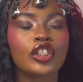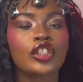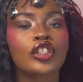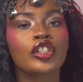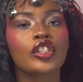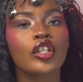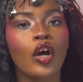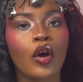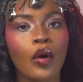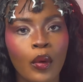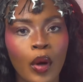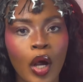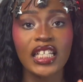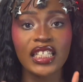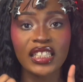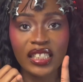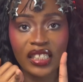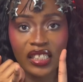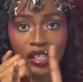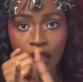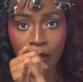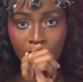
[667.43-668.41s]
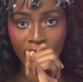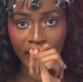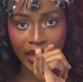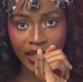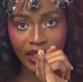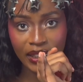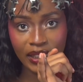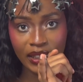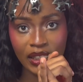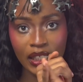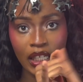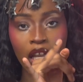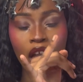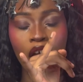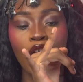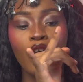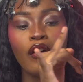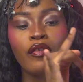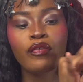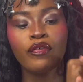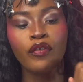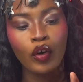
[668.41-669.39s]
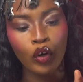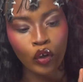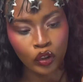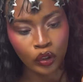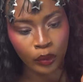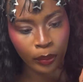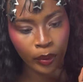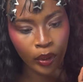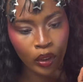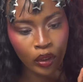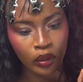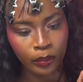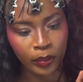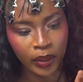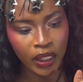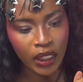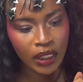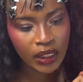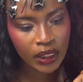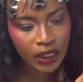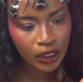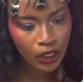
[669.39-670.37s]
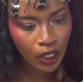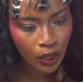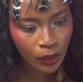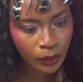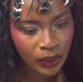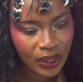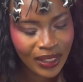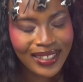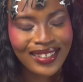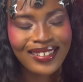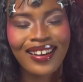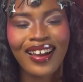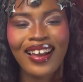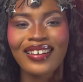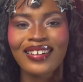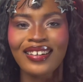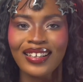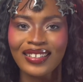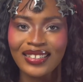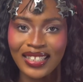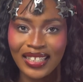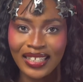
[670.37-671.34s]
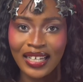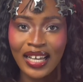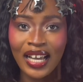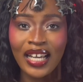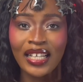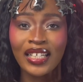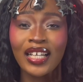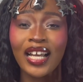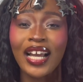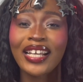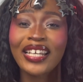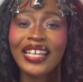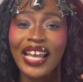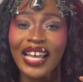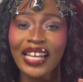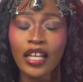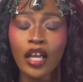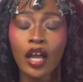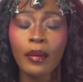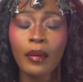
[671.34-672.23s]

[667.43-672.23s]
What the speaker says: so easy to blend, affordable because it's only $9.99. Again, a